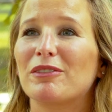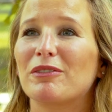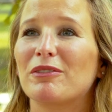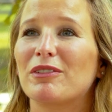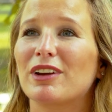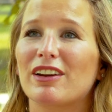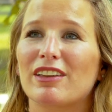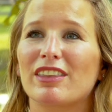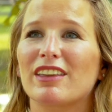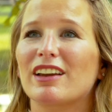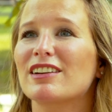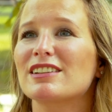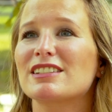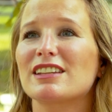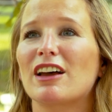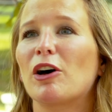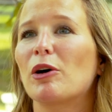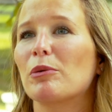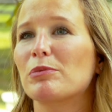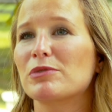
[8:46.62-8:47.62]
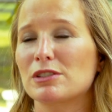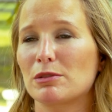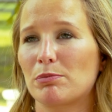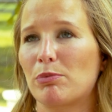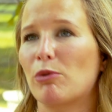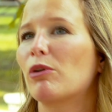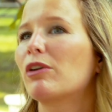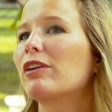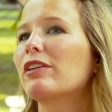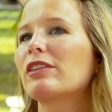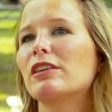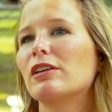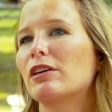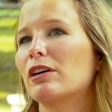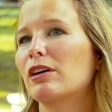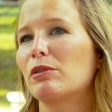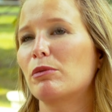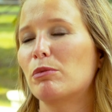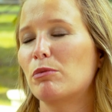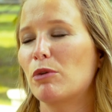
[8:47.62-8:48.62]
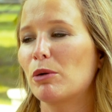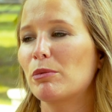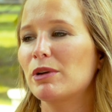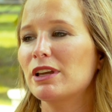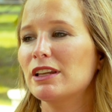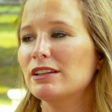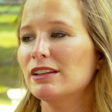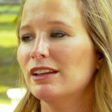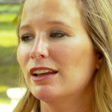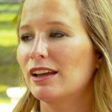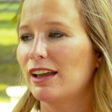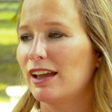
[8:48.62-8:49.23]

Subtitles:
we are there to help support the woman,